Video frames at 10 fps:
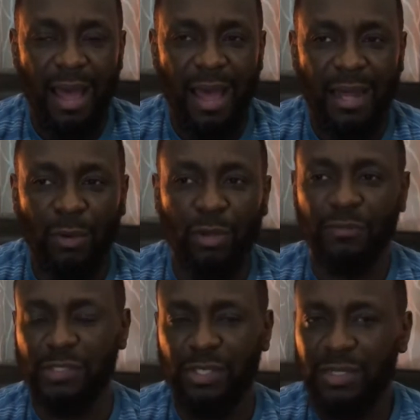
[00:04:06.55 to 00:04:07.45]
and all of a
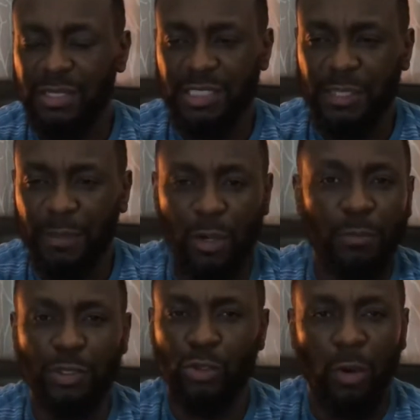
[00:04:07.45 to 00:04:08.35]
sudden she
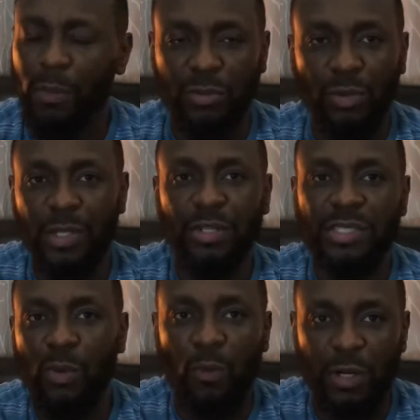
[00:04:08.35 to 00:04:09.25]
becomes normal. No, it
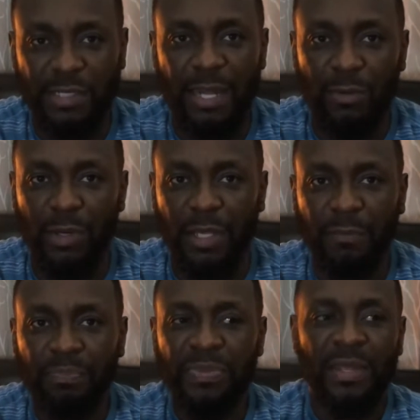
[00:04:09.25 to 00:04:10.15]
doesn't work that way.
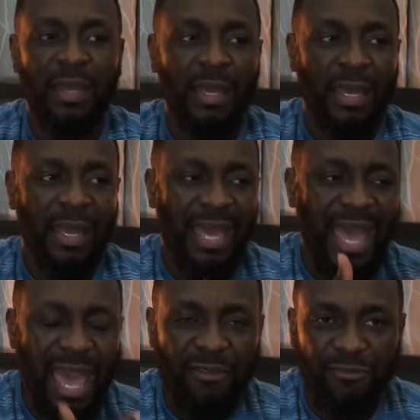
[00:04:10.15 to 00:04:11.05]

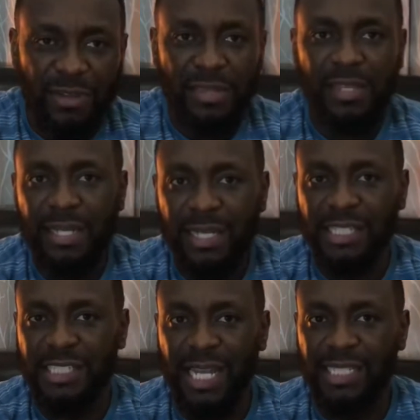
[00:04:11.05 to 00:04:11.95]
Everything that
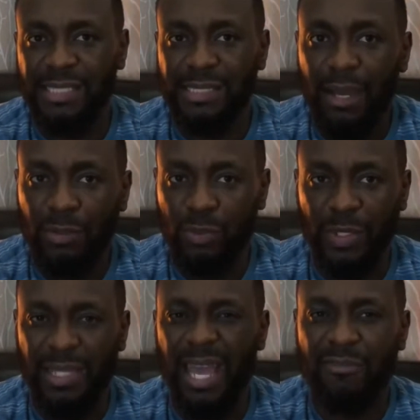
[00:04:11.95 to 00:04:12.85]
she has dealt with,
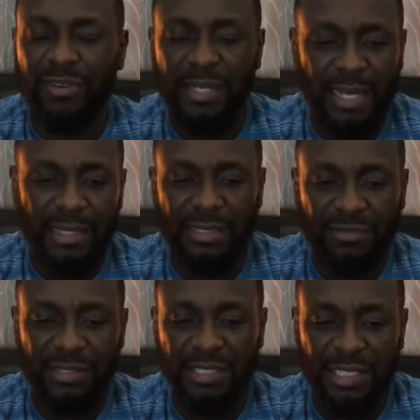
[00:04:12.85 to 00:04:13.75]
every
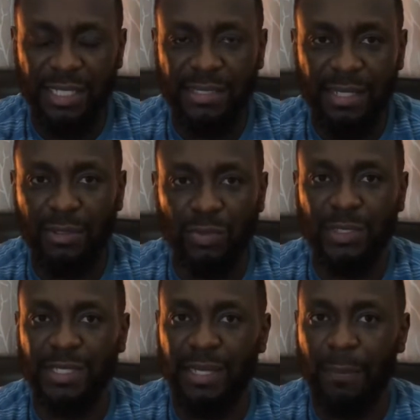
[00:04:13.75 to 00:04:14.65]
negativity she has dealt with
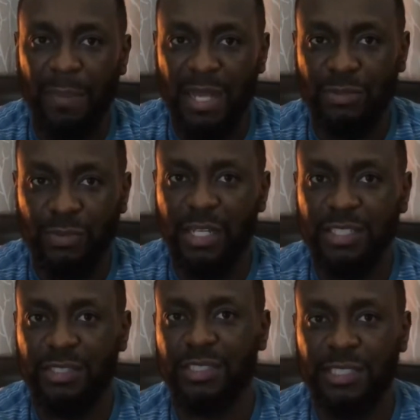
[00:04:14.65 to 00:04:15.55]
in her past
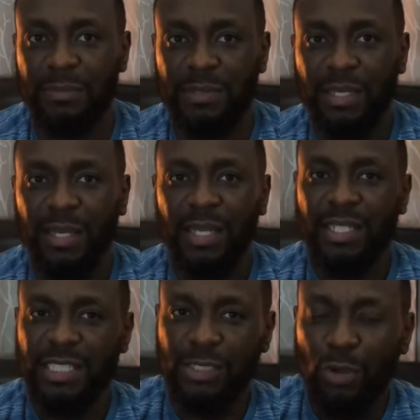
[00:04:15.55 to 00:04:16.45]
relationships,
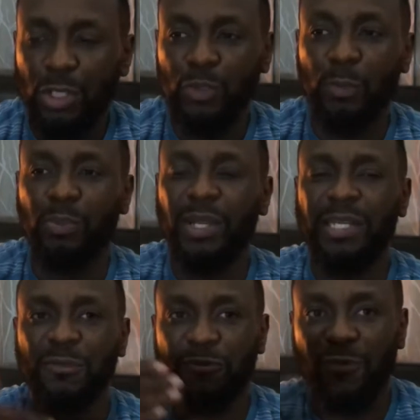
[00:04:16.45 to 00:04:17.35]
she's going to bring it
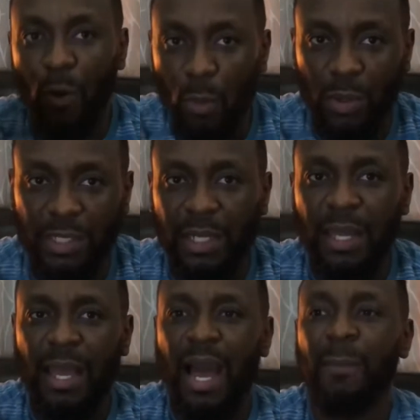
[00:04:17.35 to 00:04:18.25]
forward
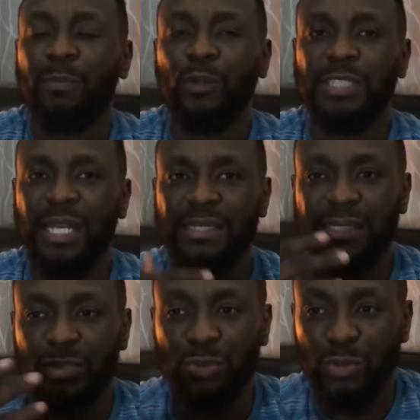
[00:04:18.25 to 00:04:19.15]
and project
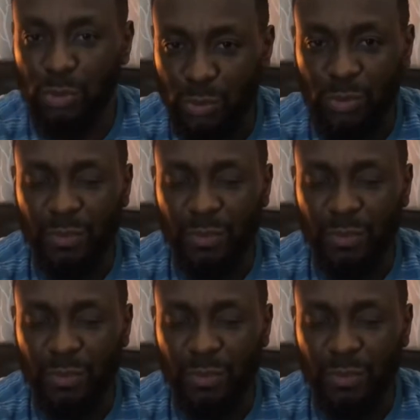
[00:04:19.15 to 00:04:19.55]
it to you,